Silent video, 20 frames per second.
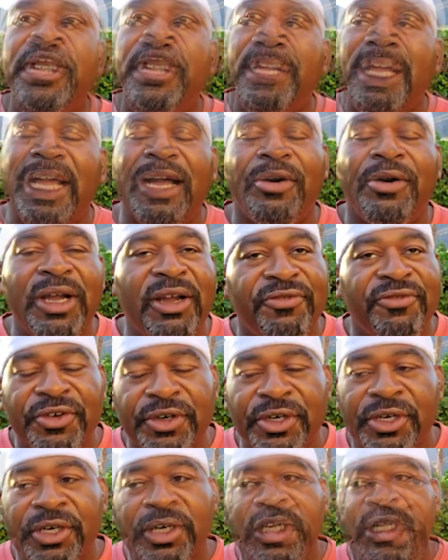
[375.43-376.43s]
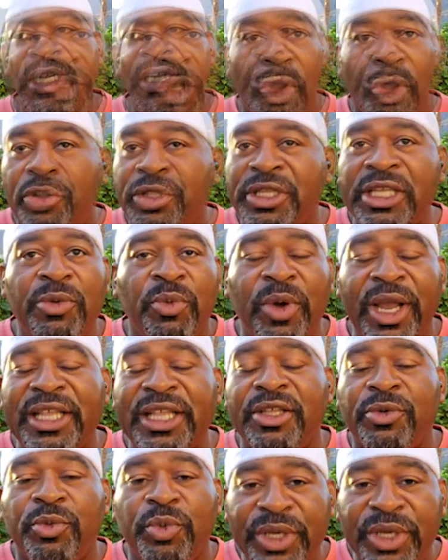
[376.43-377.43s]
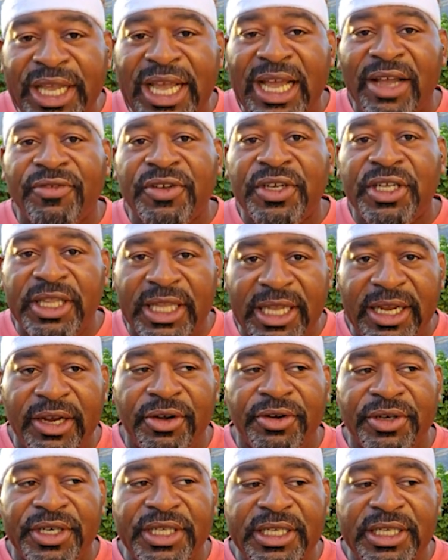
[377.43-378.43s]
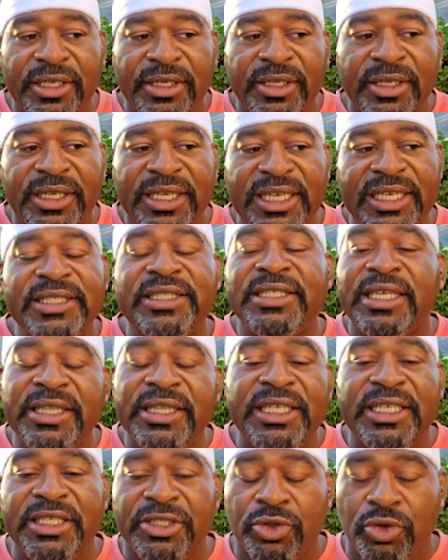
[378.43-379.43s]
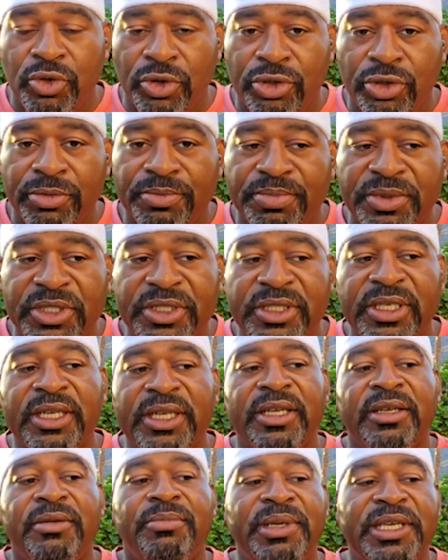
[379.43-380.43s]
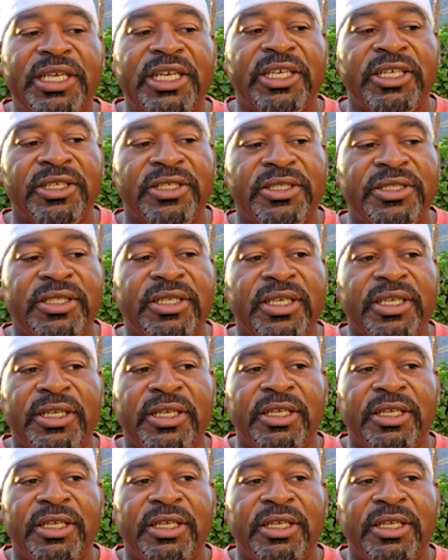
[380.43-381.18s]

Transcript: However, the only way that we have clarity is in these groups, because